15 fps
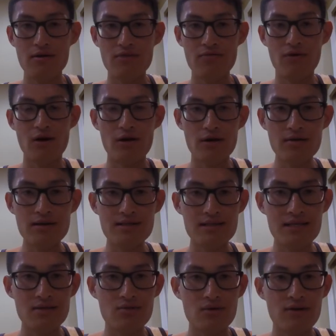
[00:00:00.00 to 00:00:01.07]
far you can
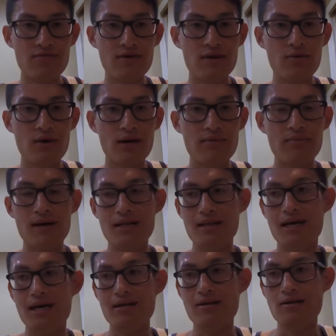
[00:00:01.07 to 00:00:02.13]
see 20 feet away, but
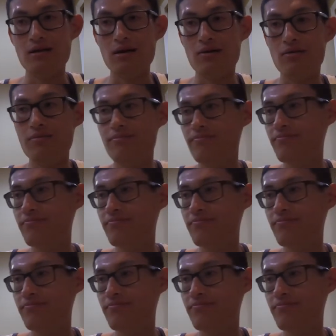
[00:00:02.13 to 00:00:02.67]
then,